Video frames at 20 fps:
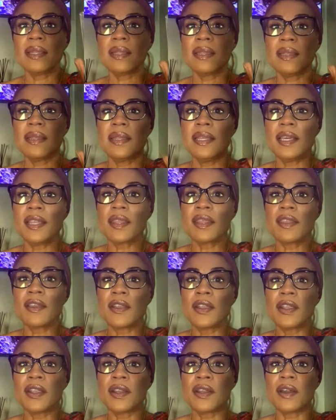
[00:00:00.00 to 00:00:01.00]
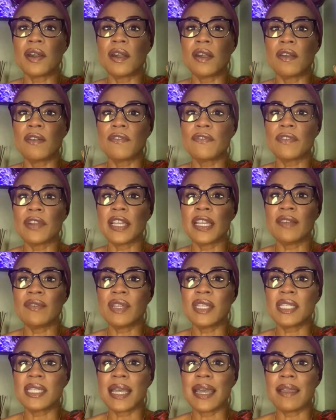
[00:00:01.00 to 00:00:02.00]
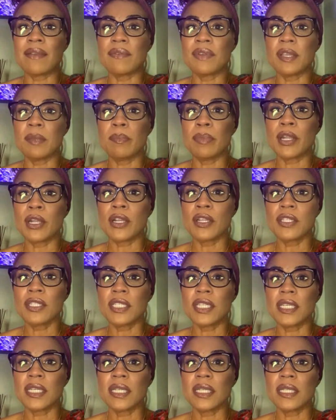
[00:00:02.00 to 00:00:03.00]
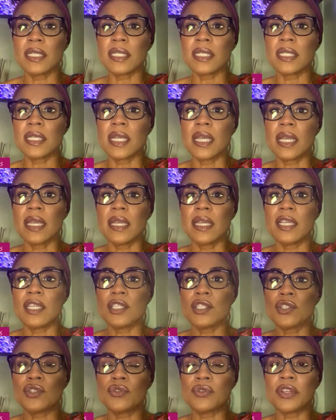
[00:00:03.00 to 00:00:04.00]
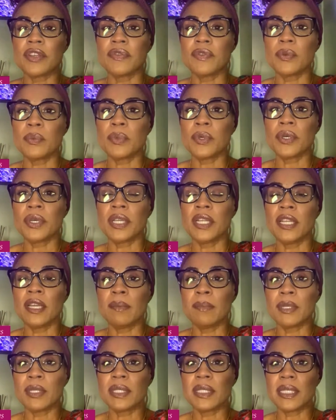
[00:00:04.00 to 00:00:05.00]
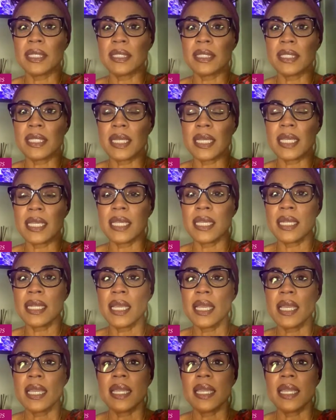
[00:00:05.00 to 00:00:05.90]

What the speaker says: The third alt fragrance I repurchased is Driftwood number 16.